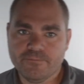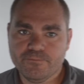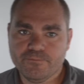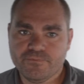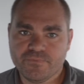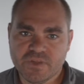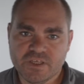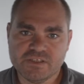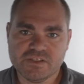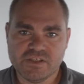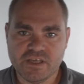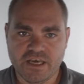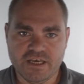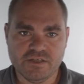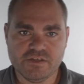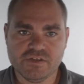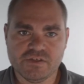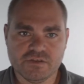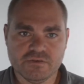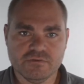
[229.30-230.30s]
is
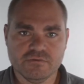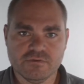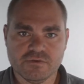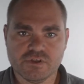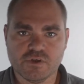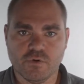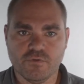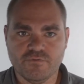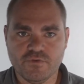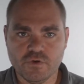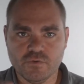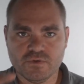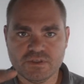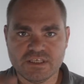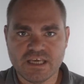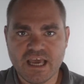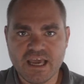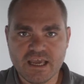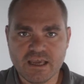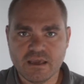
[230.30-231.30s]
this. So if you
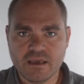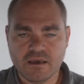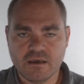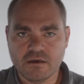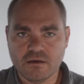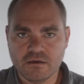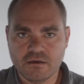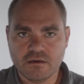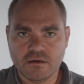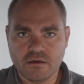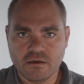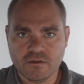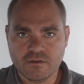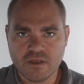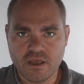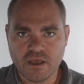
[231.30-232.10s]
take the